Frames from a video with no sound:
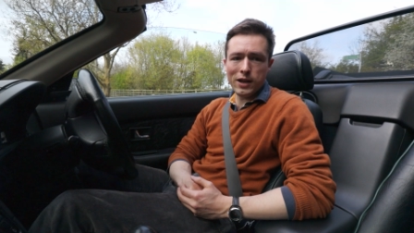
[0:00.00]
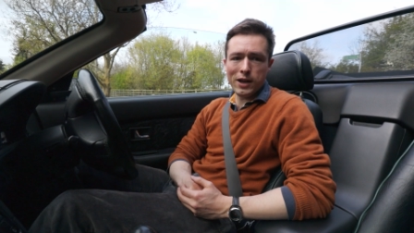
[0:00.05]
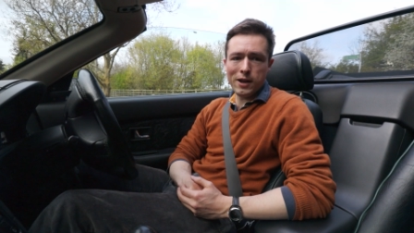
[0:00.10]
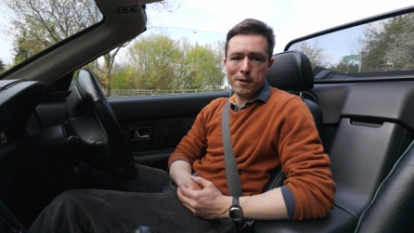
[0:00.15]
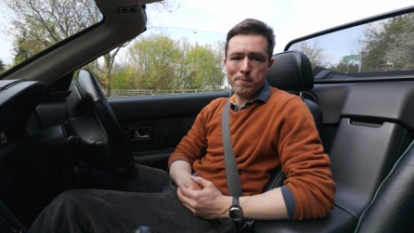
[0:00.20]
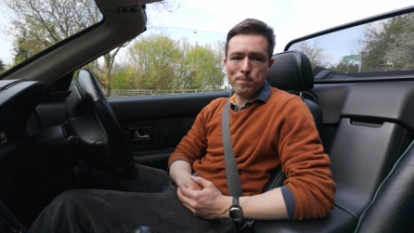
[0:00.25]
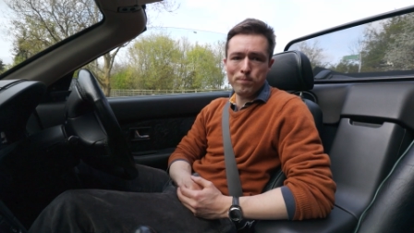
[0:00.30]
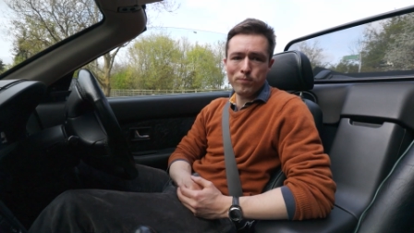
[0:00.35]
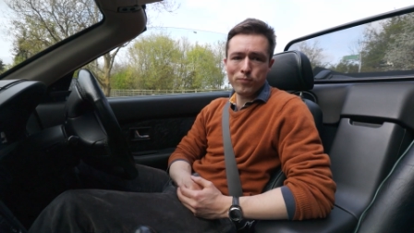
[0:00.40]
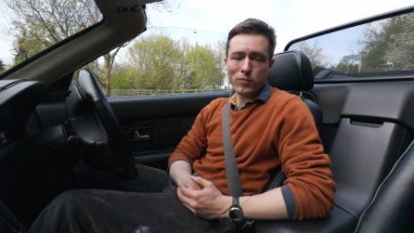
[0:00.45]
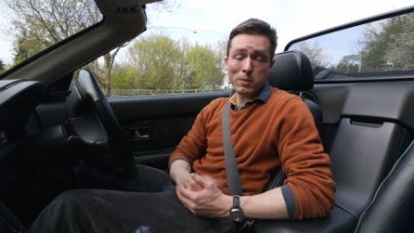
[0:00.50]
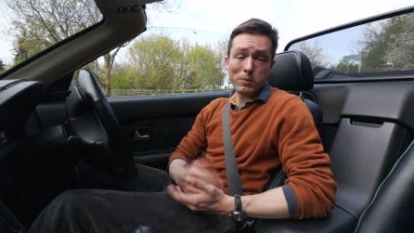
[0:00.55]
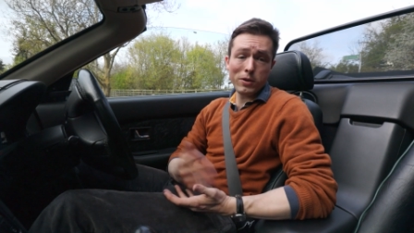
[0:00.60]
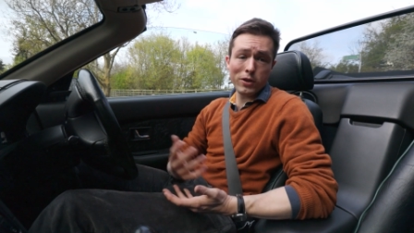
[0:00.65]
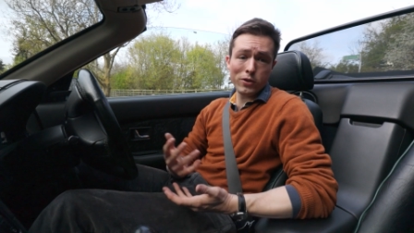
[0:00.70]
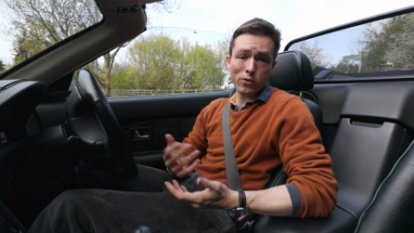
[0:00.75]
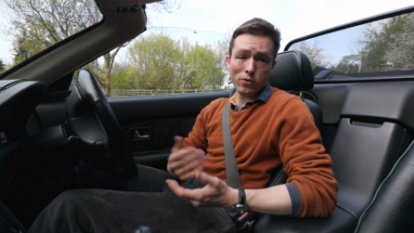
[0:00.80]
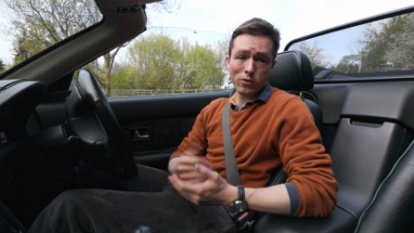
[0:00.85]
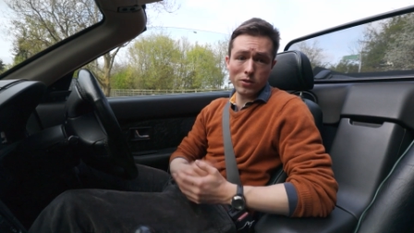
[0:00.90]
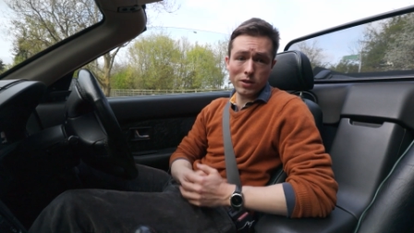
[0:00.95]
Well,
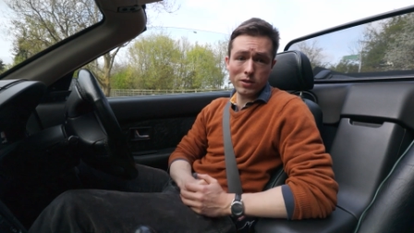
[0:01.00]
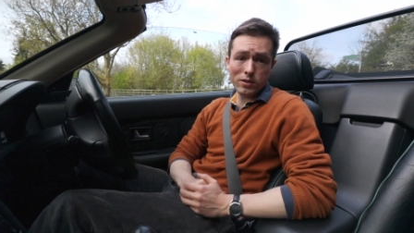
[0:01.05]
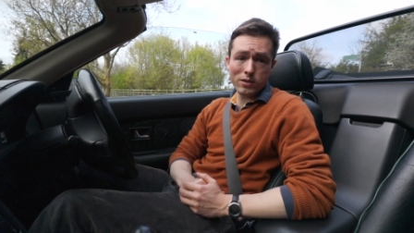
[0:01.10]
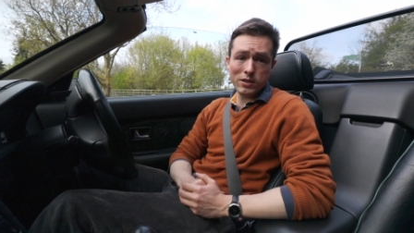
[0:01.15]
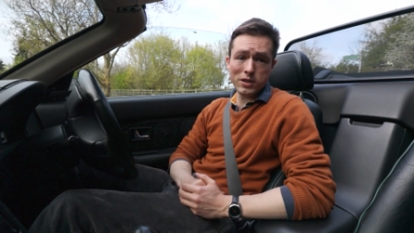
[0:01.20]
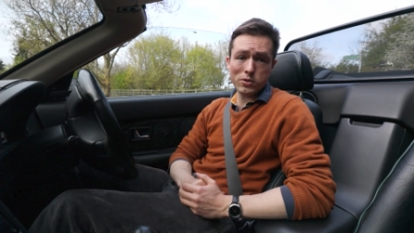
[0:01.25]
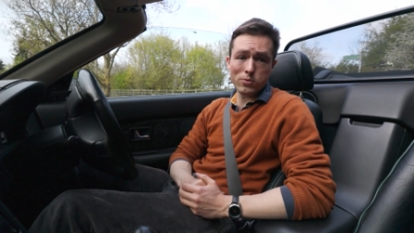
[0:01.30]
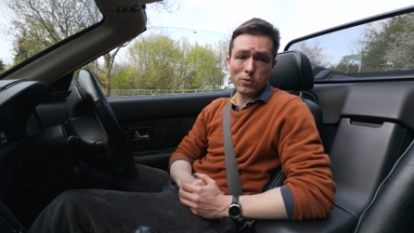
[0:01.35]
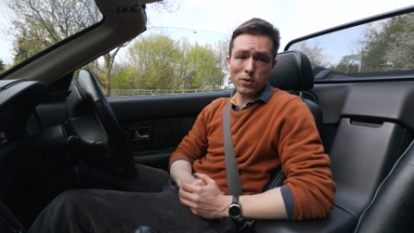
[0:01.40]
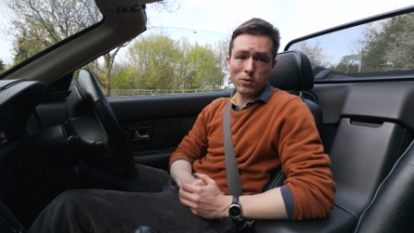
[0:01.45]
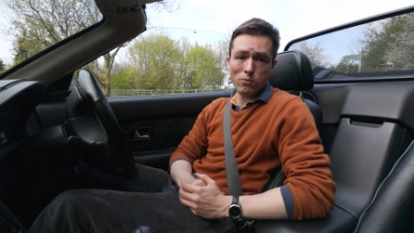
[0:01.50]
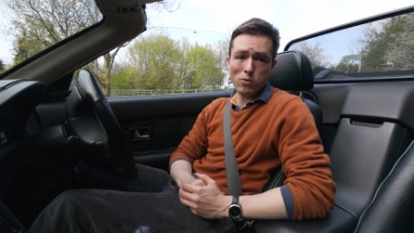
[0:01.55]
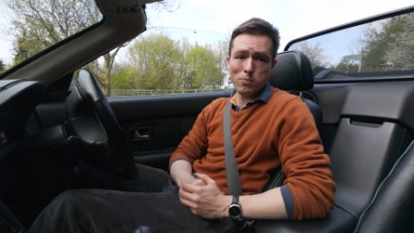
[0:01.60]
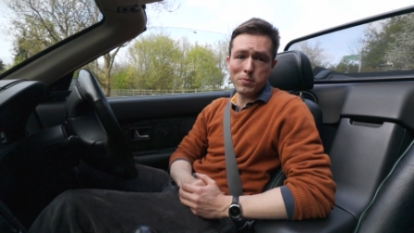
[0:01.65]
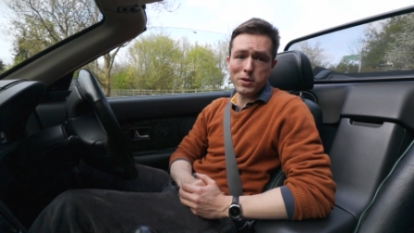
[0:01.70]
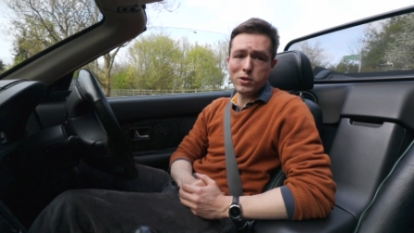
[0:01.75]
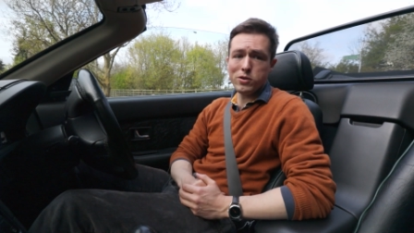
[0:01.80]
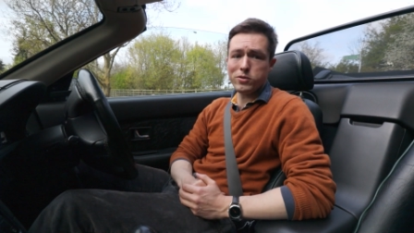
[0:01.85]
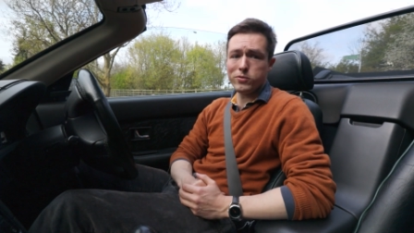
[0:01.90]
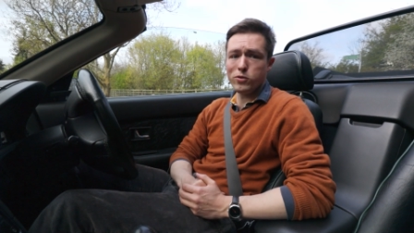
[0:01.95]
I thought that this one would
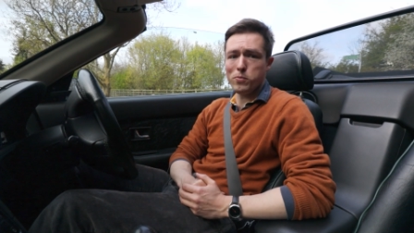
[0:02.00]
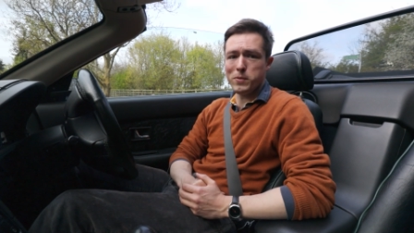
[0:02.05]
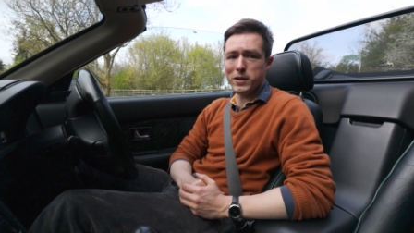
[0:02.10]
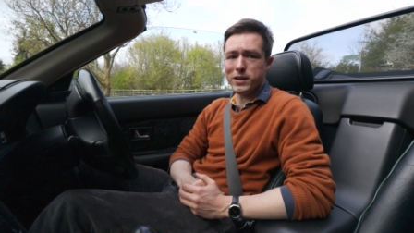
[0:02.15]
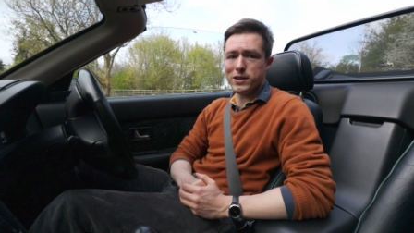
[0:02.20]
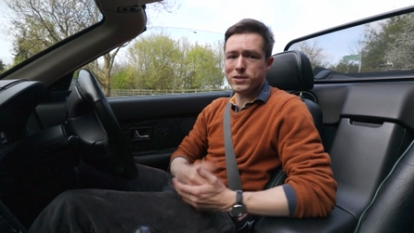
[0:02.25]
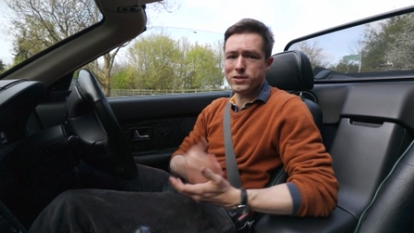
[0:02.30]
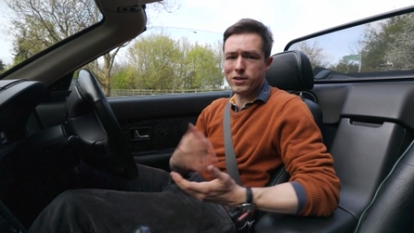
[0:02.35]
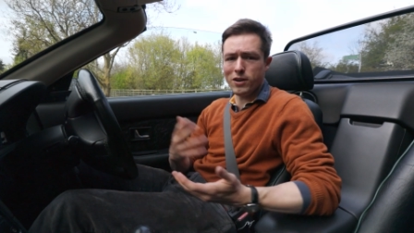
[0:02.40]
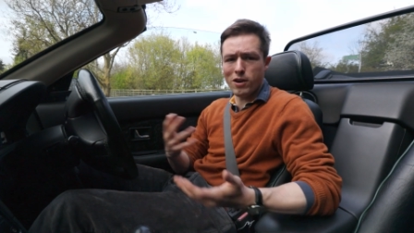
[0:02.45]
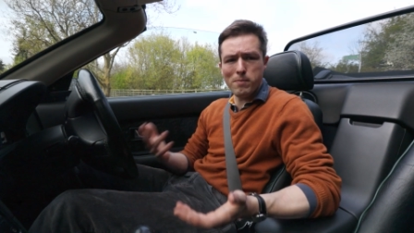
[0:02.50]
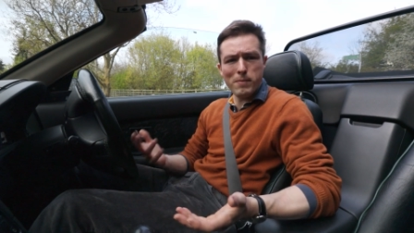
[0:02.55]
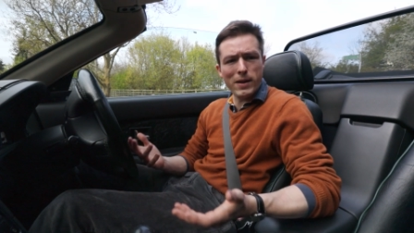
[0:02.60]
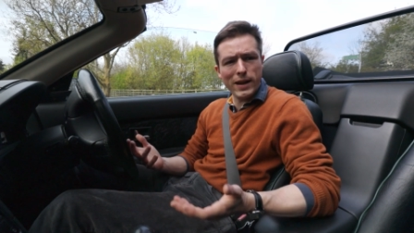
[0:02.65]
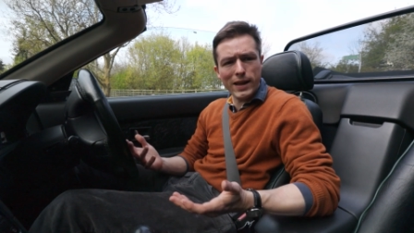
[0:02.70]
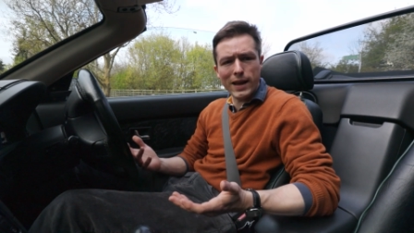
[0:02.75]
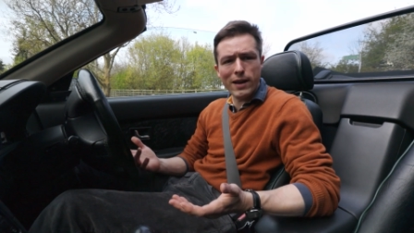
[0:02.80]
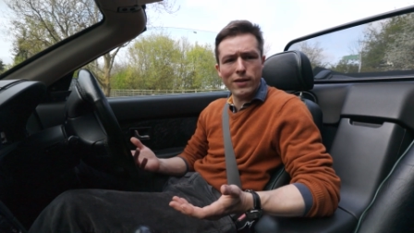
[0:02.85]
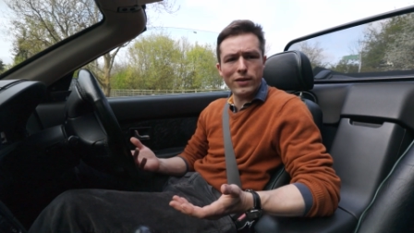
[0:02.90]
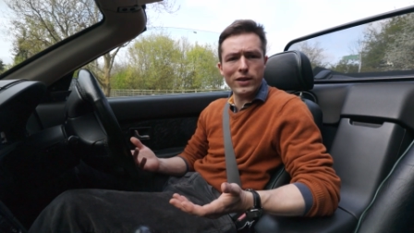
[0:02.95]
be useful because there aren't
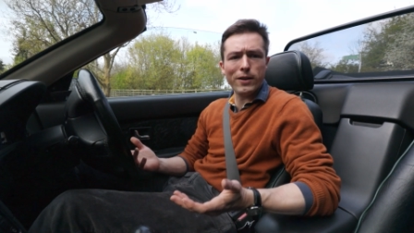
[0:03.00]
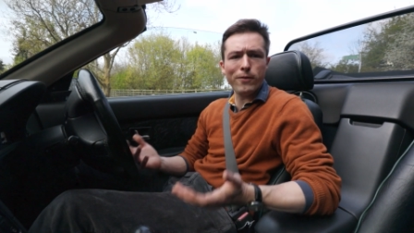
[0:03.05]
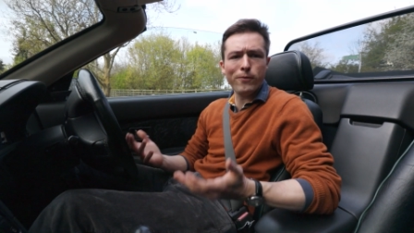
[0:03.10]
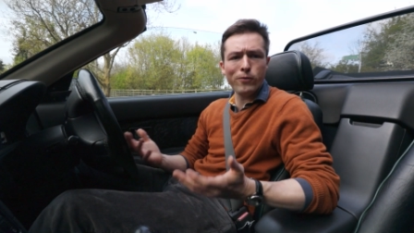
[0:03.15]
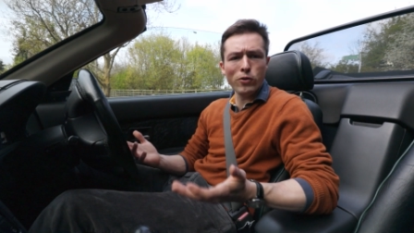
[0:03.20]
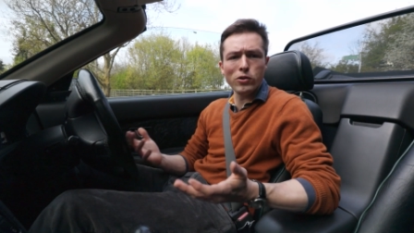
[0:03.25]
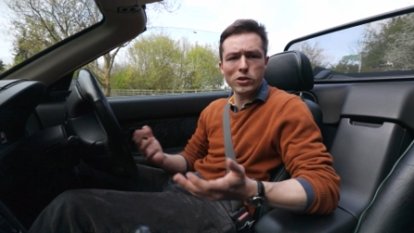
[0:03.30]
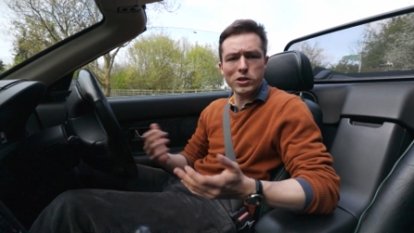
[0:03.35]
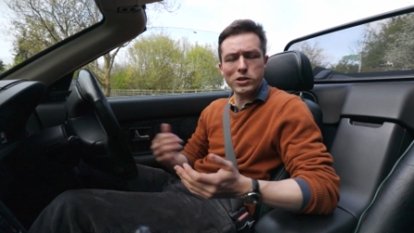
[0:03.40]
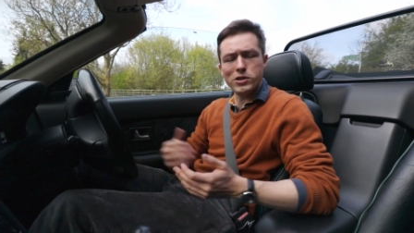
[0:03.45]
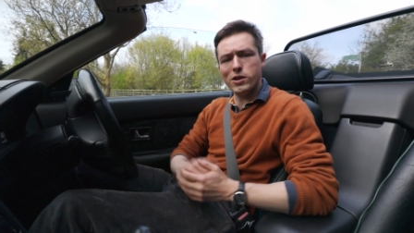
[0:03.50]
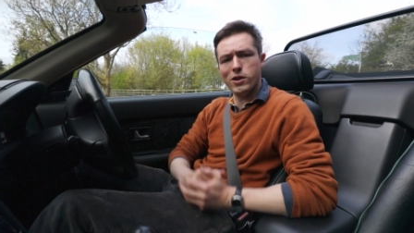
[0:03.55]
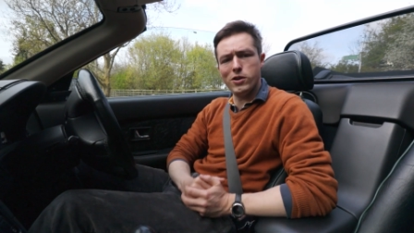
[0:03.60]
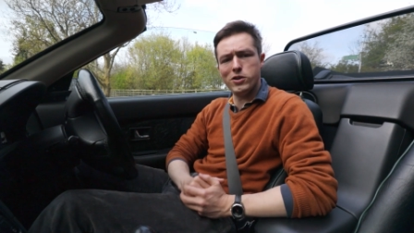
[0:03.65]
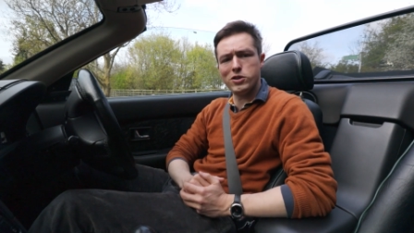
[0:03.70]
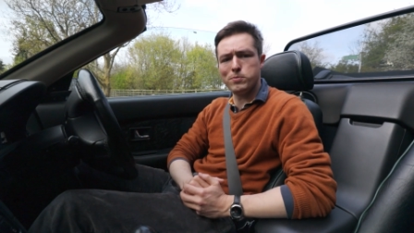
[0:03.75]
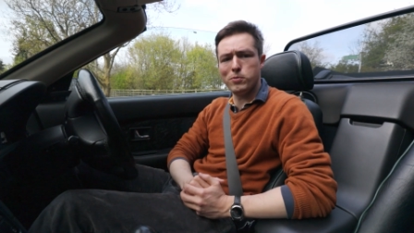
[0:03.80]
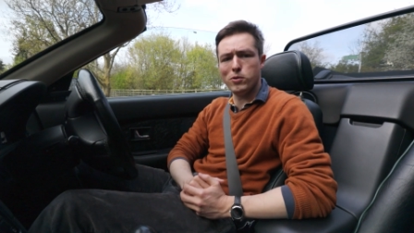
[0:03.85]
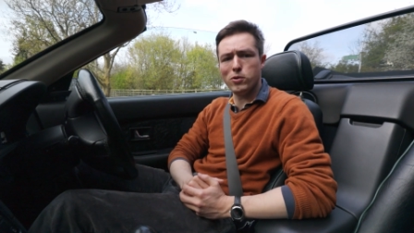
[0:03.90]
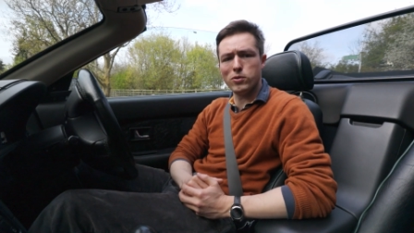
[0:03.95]
many out there for the
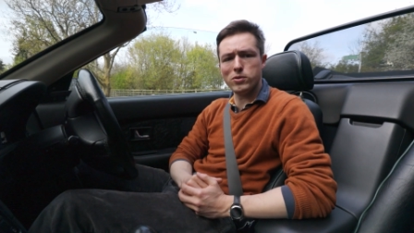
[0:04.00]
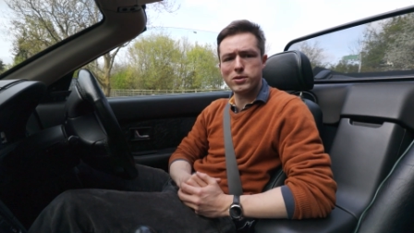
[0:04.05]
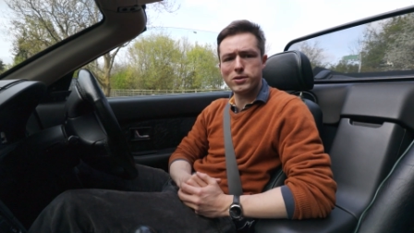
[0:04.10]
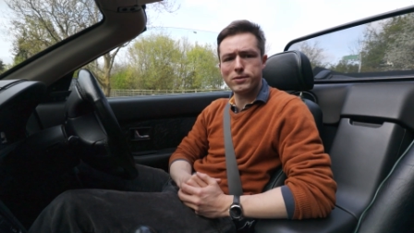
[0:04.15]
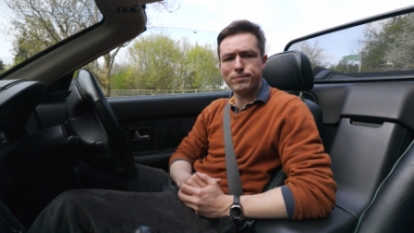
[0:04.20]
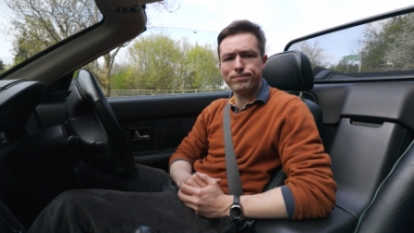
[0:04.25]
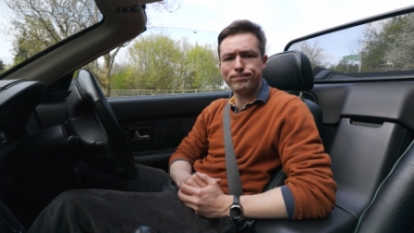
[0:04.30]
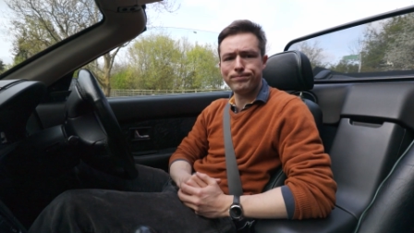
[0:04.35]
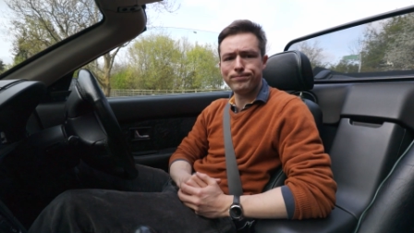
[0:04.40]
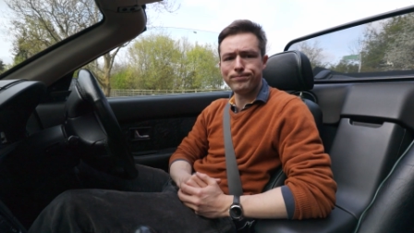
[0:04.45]
Toyosports.